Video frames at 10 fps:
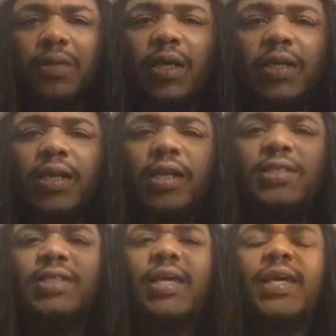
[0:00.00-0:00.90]
And then
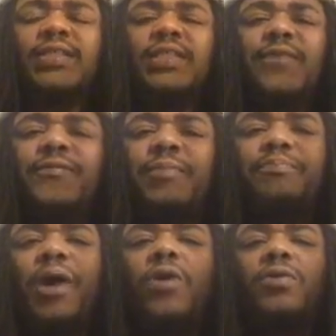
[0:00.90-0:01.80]
they said as if
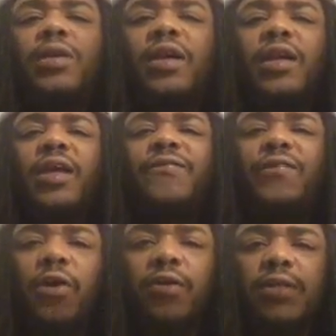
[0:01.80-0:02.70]
it burnt in a
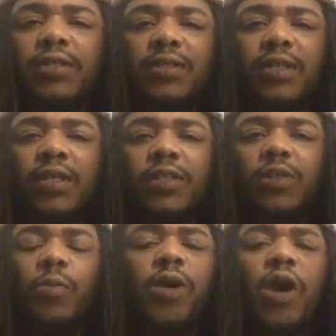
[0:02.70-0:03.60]
furnace.
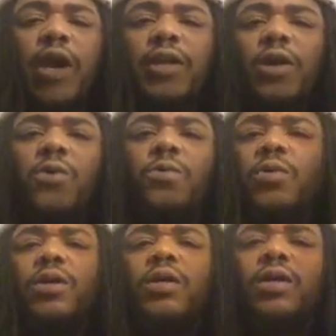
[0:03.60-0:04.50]
So we already
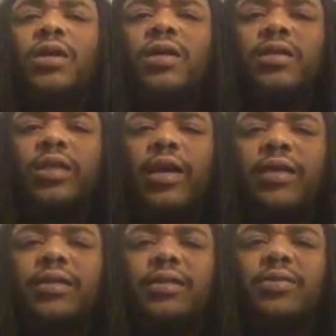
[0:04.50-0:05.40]
know
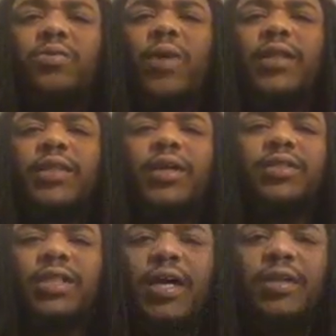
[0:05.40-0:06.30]
that right
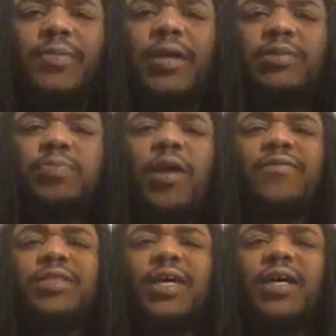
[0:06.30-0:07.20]
there, John the Baptist
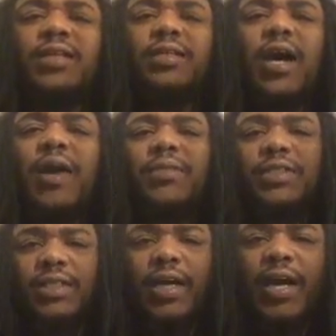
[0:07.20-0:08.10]
prophesying the
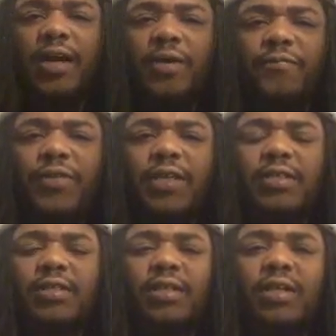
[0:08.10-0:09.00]
Hamashiach feet.